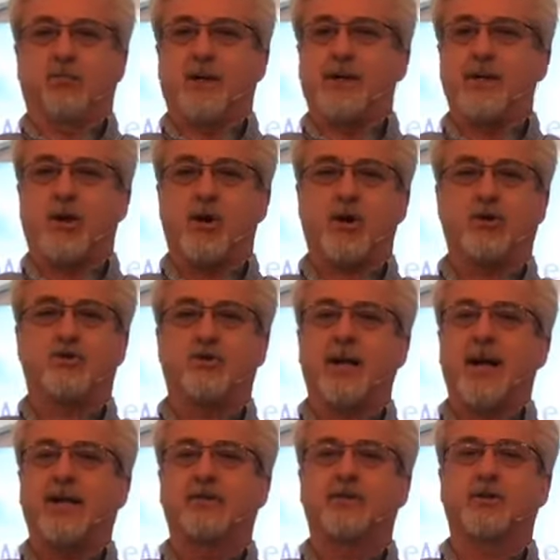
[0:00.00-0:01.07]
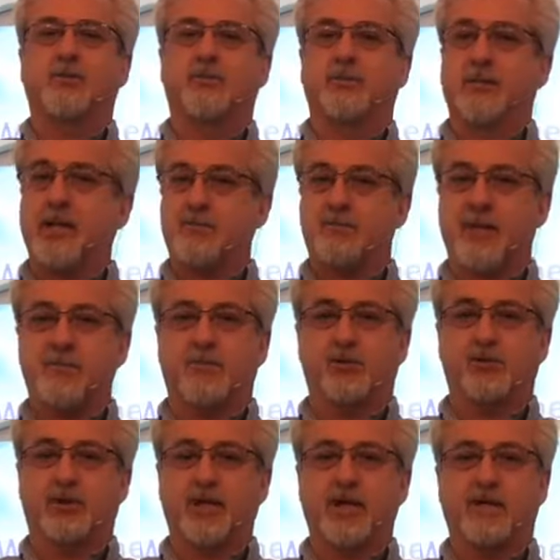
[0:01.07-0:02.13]
we are trying to keep people
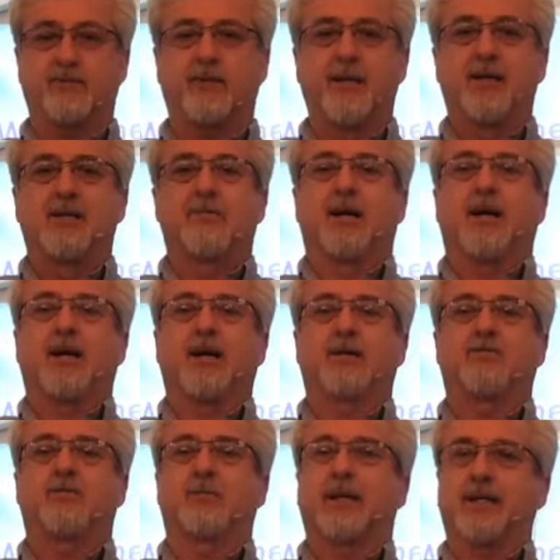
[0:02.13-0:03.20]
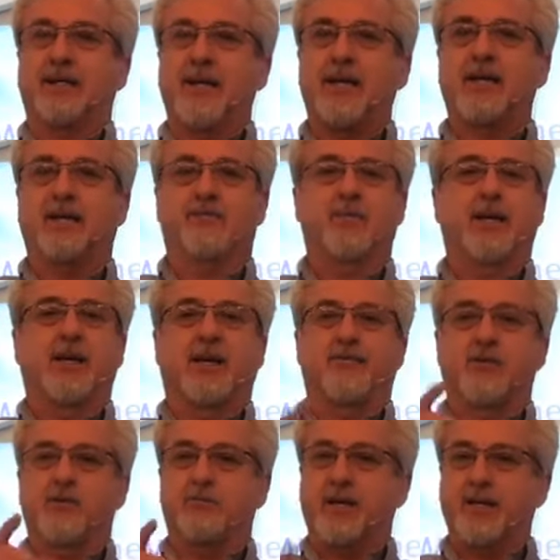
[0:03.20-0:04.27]
safe. Uh, again,
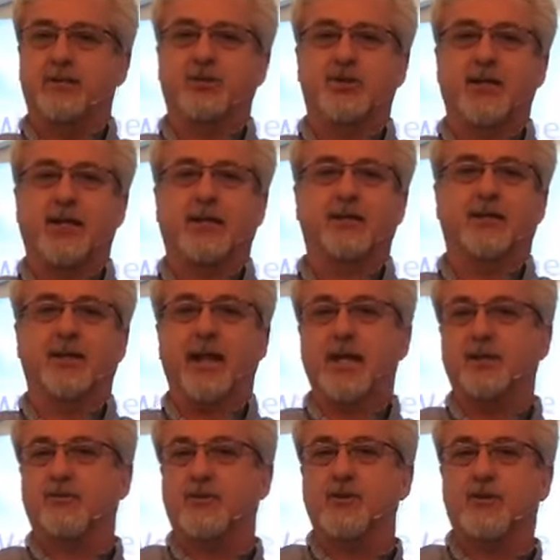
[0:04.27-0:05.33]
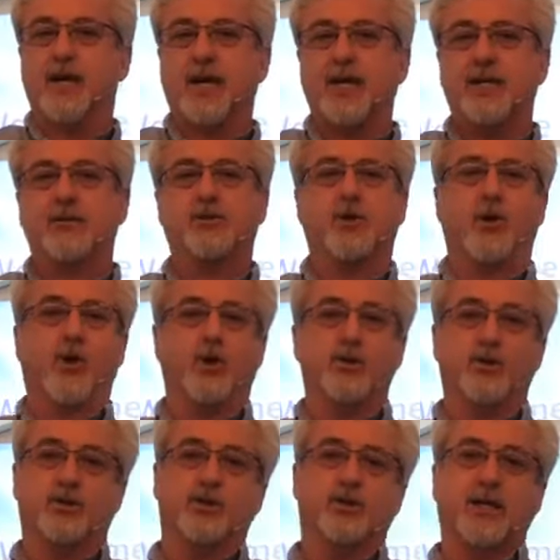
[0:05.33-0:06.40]
if you've been sick in the last few days or
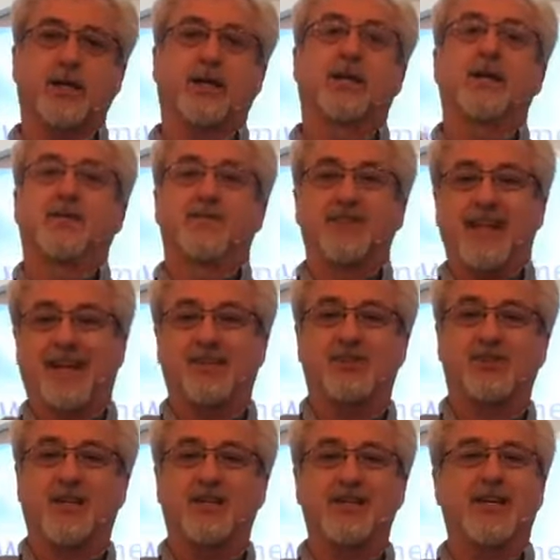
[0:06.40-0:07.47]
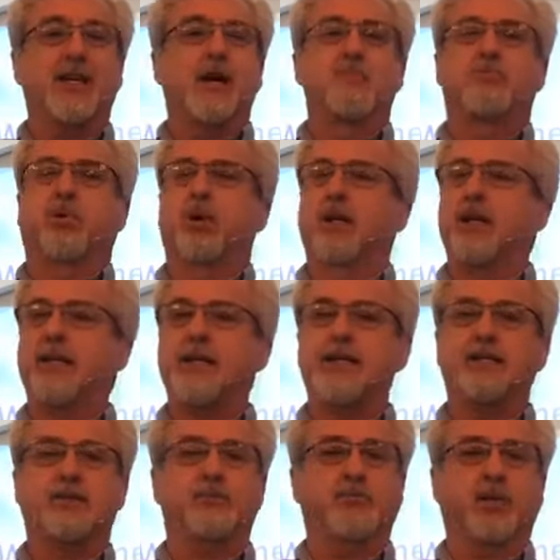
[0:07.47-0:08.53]
you're sick next Sunday,
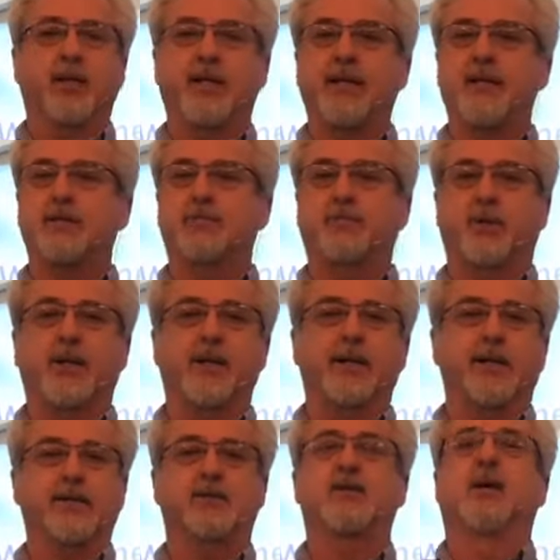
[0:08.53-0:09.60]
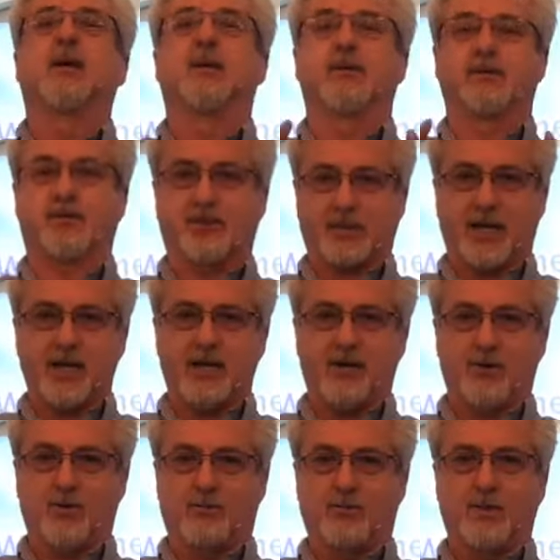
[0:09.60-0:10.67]
please, please, please stay
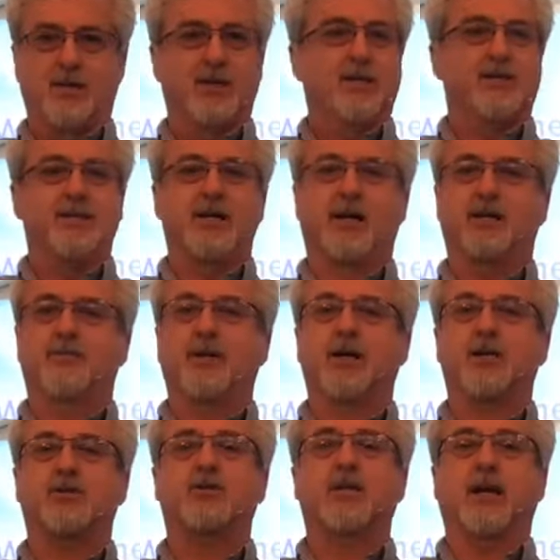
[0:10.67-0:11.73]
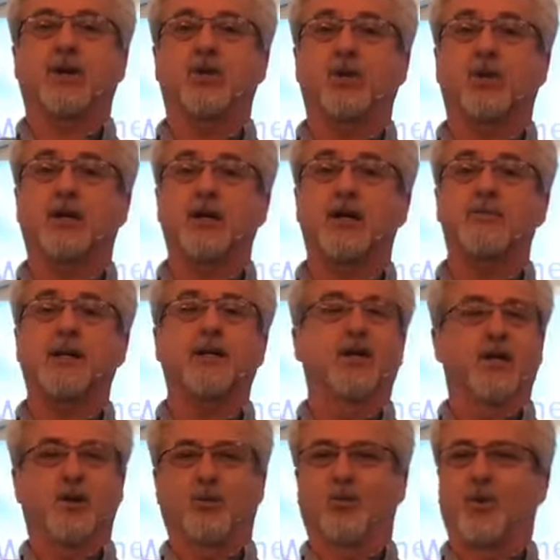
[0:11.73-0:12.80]
home. None of us that who are coming
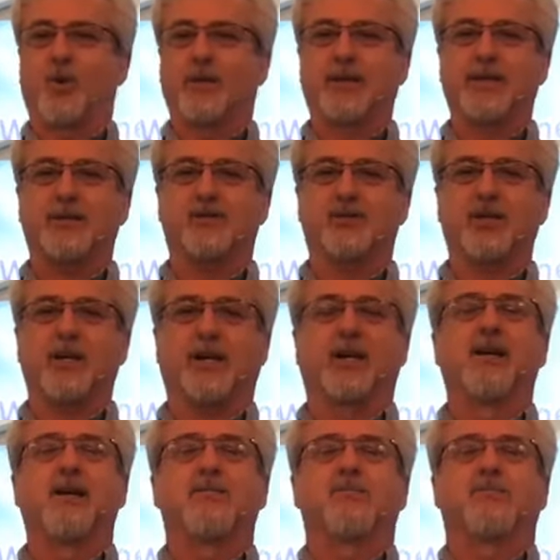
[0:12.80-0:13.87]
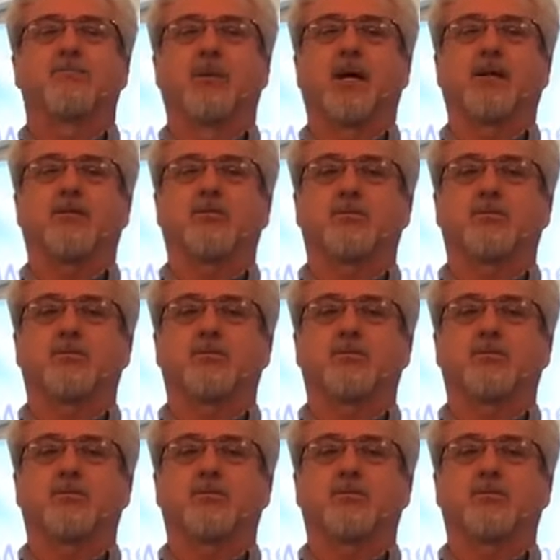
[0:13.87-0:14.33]
want to get sick. But